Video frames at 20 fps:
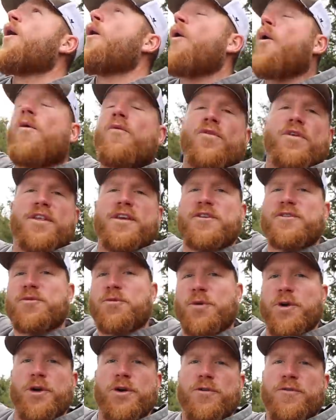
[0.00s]
over this
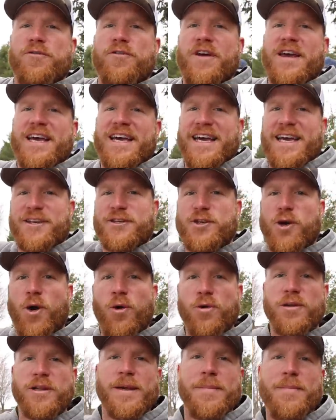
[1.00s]
roof, it's
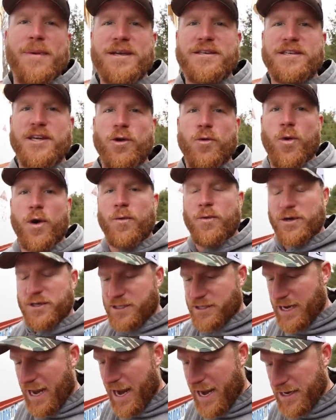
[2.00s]
totally missing where we're
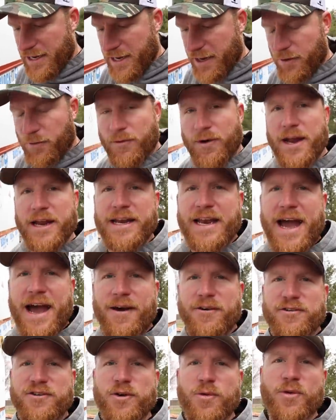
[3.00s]
standing right
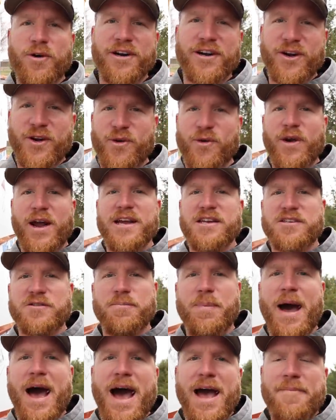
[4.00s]
now. So we're in a great
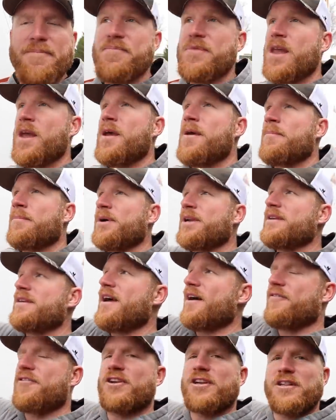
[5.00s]
spot, but
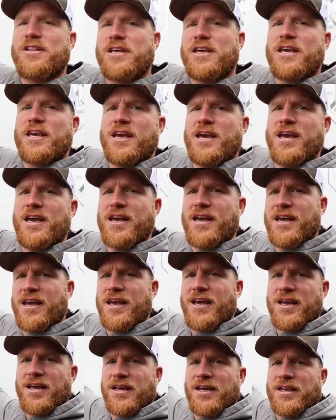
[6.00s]
definitely,
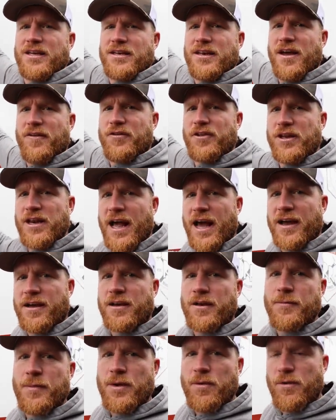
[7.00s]
definitely not
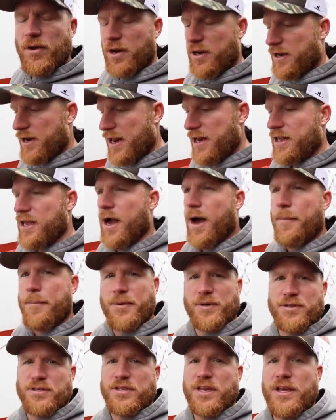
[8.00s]
gonna be running any
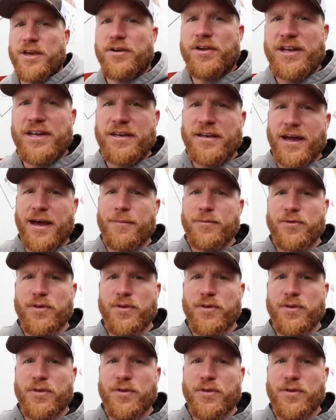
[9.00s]
upper steel anytime